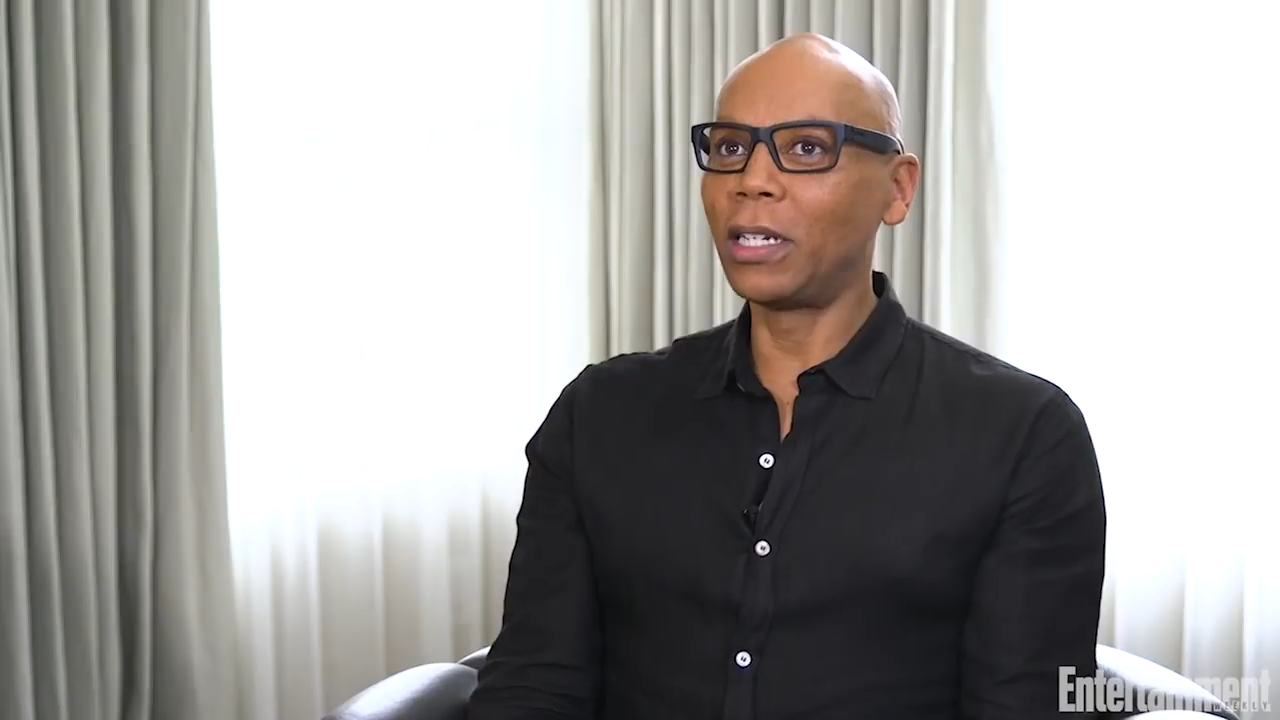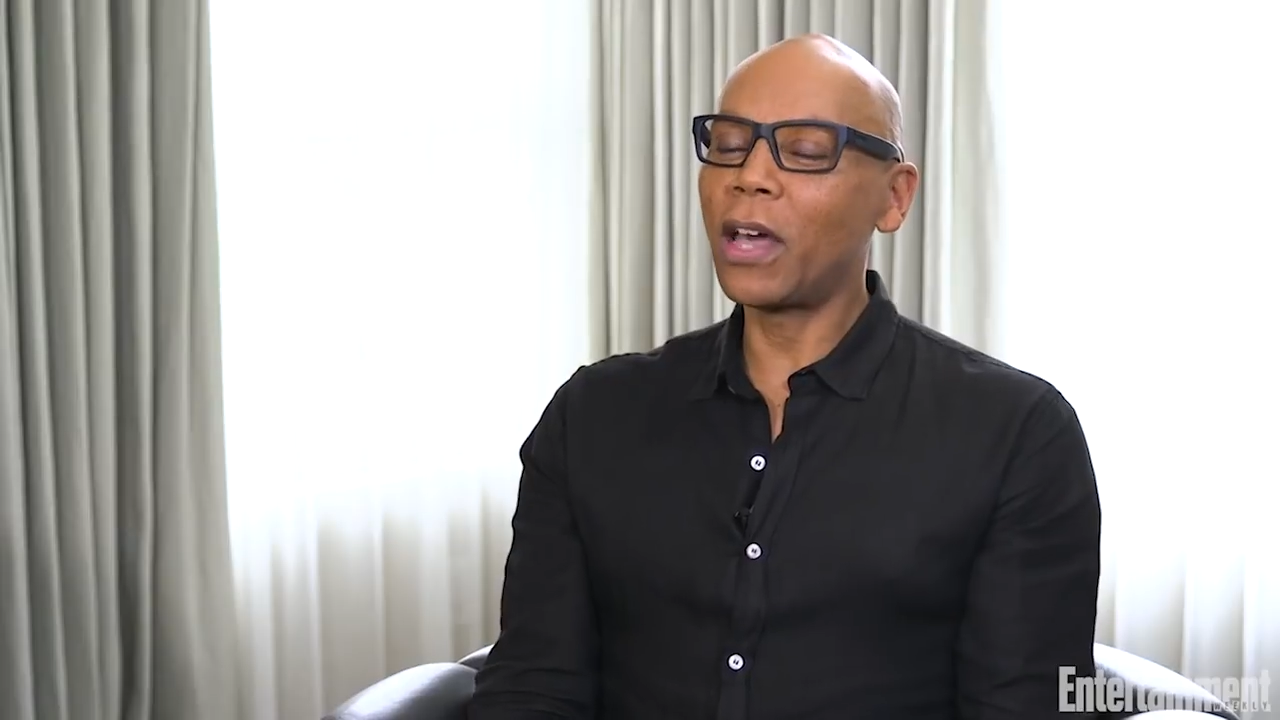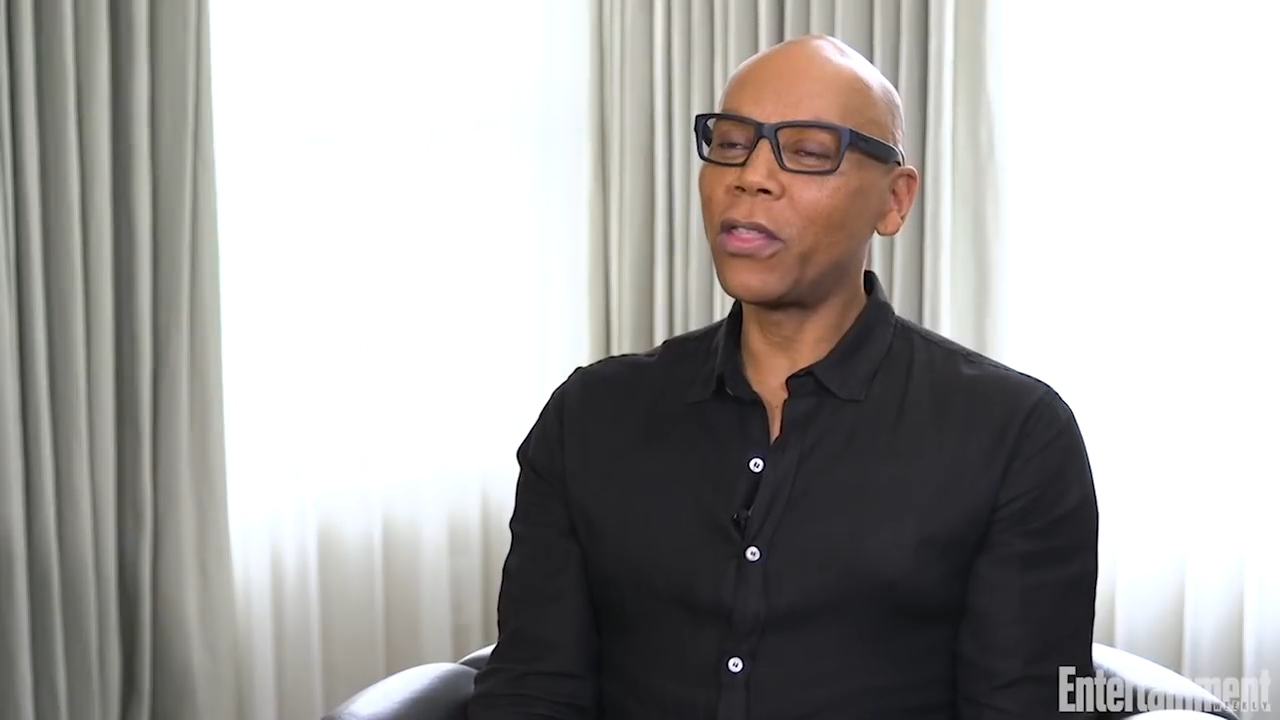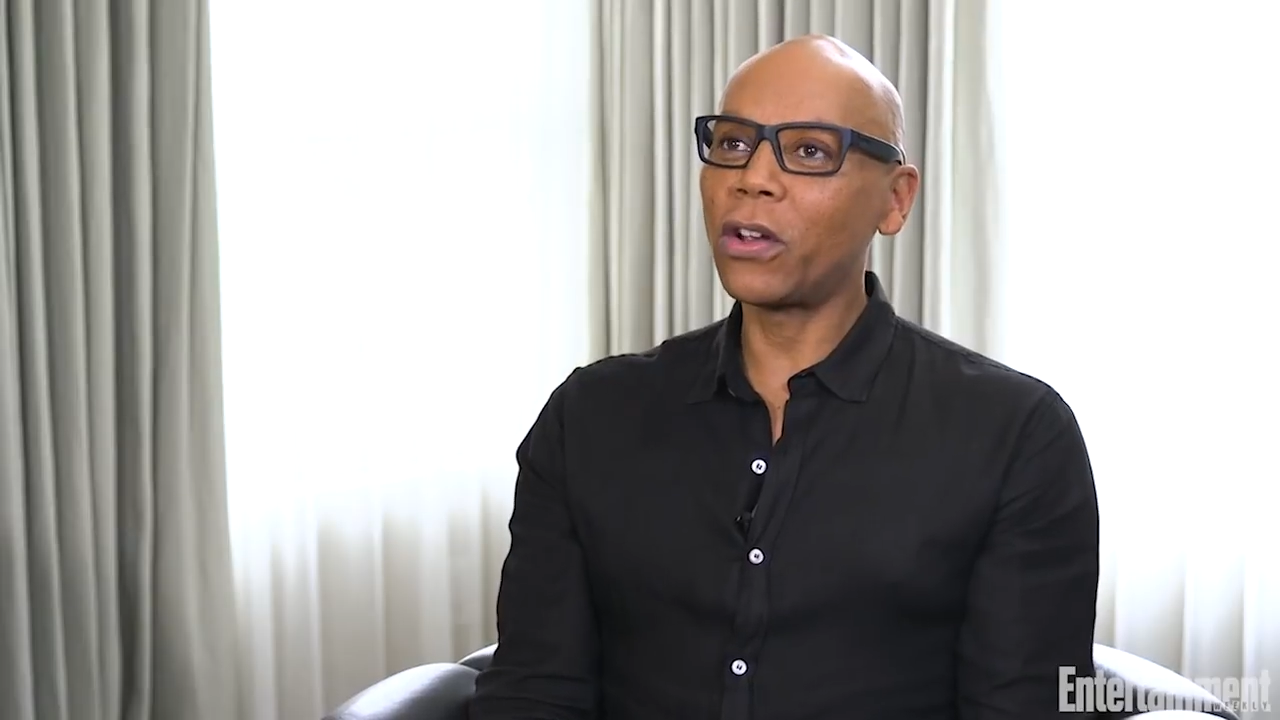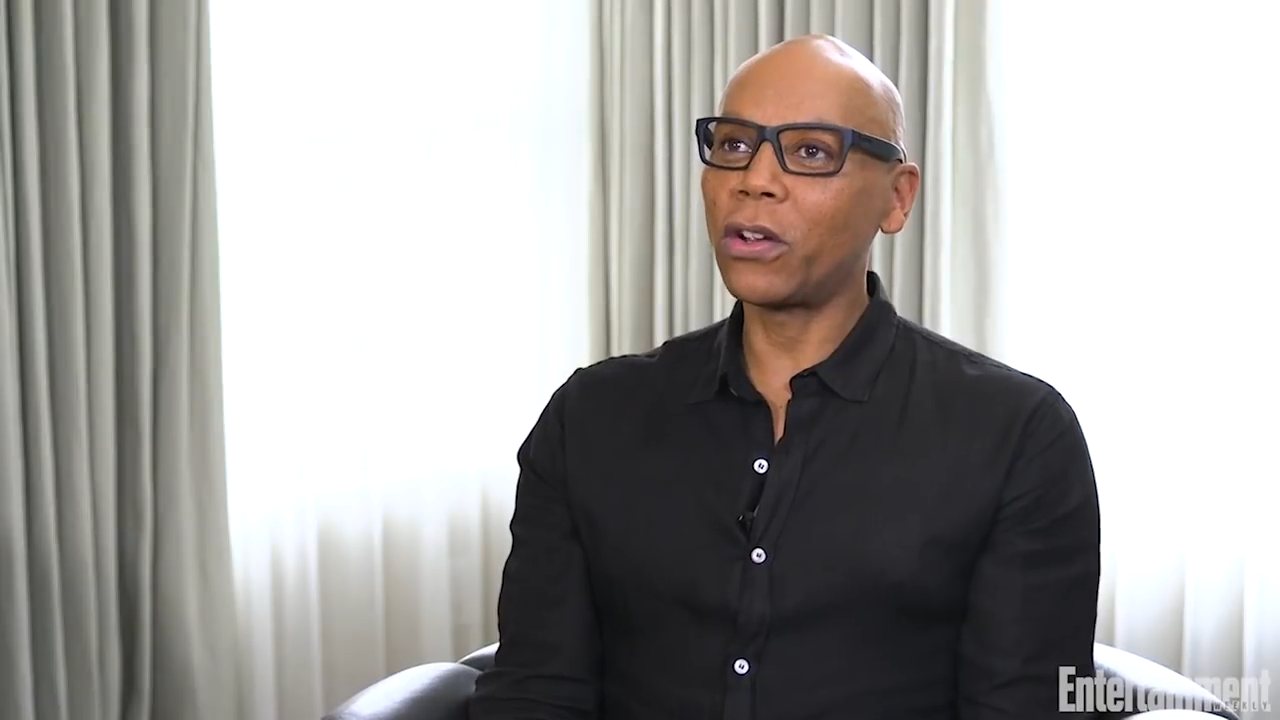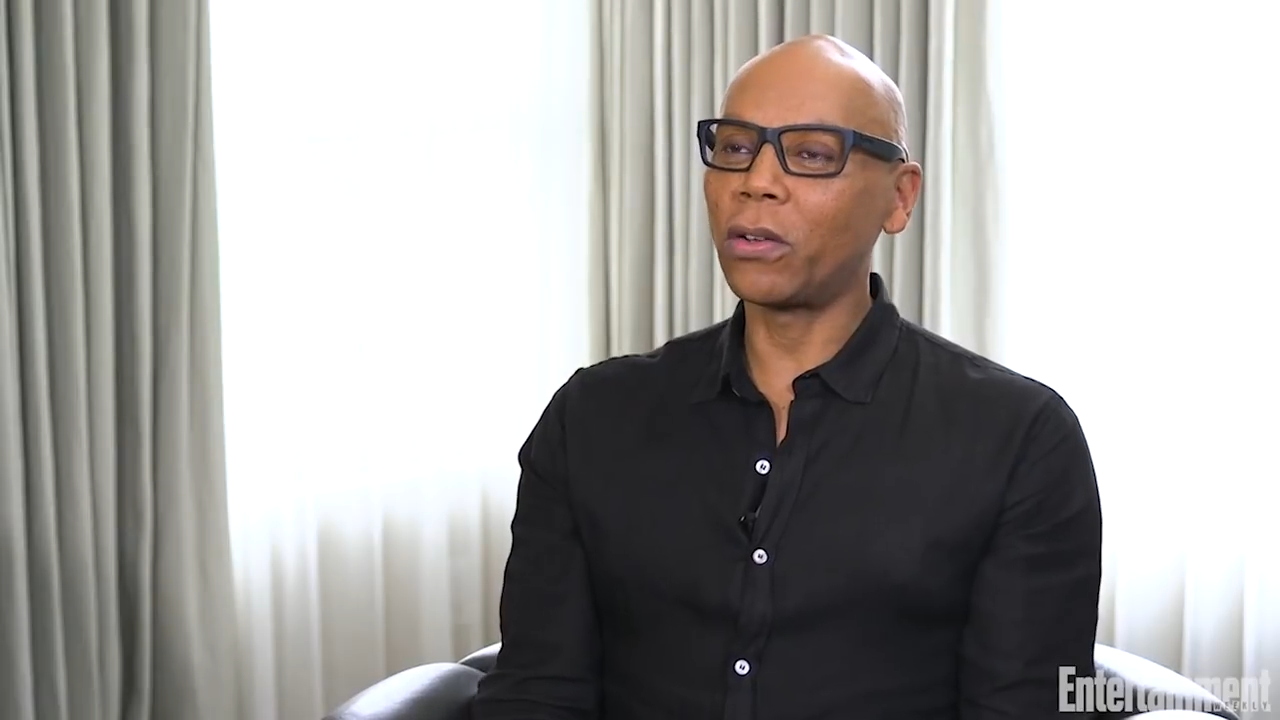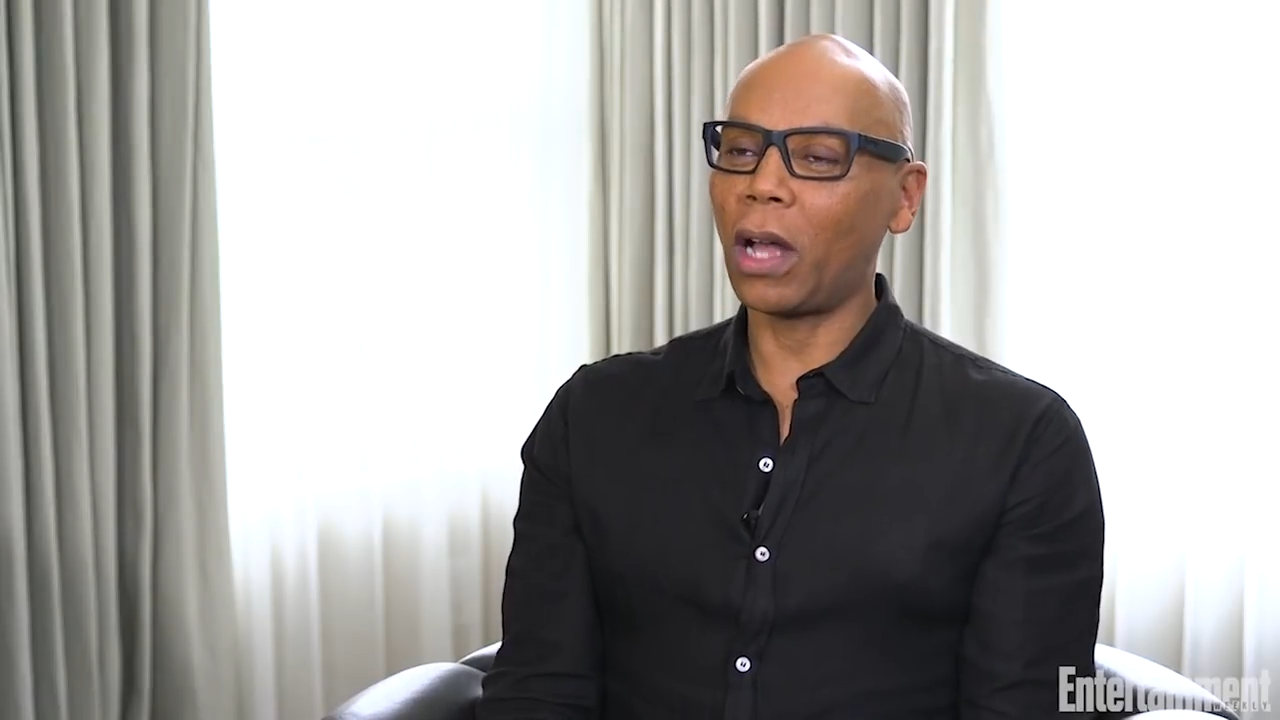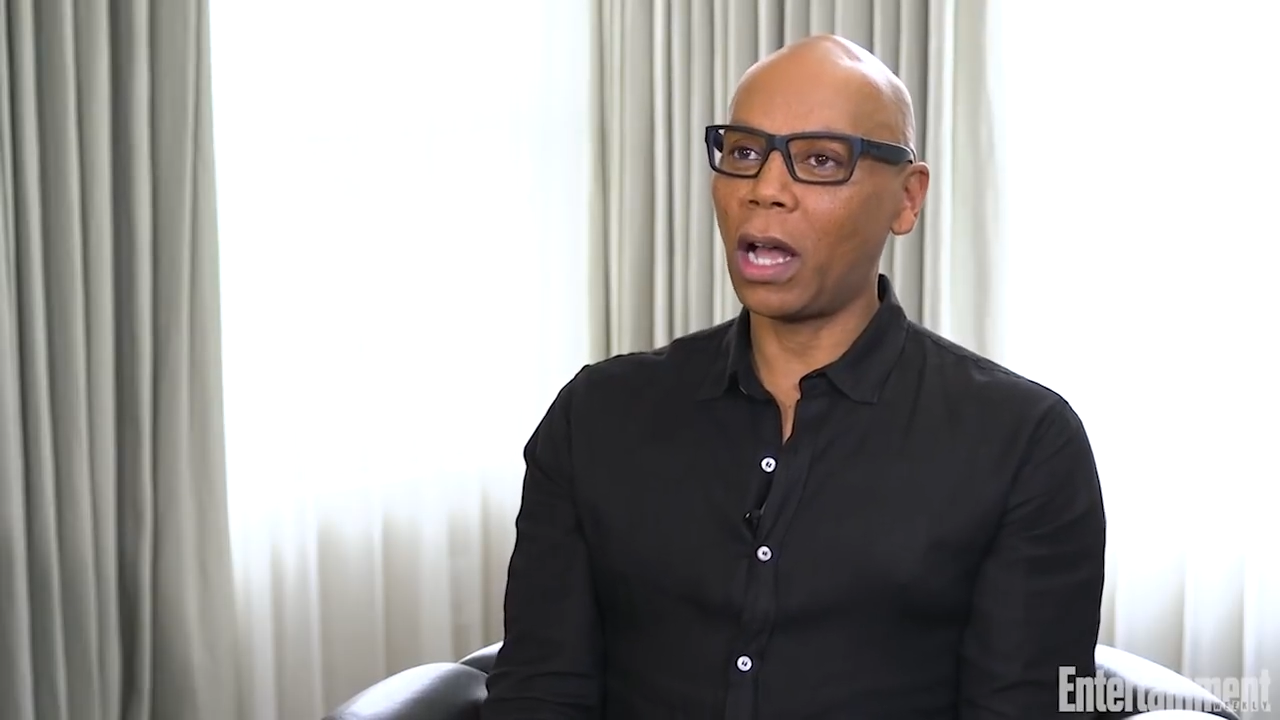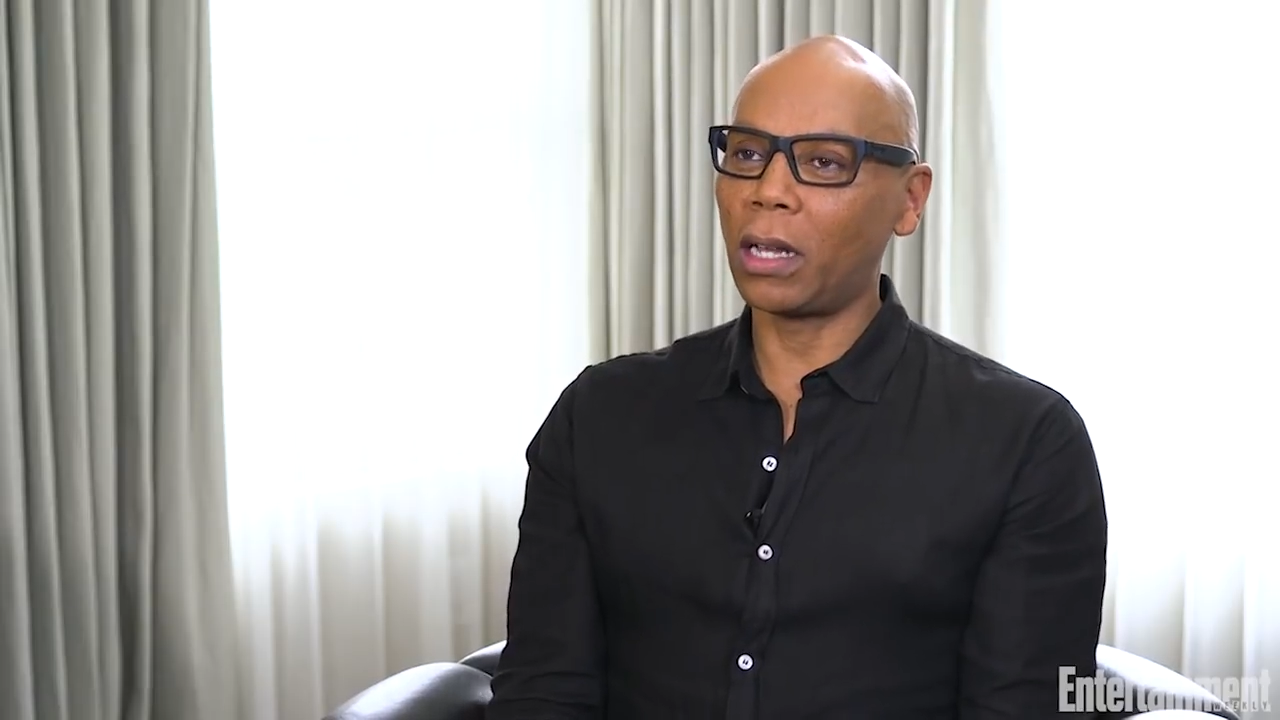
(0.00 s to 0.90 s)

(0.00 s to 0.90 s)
Another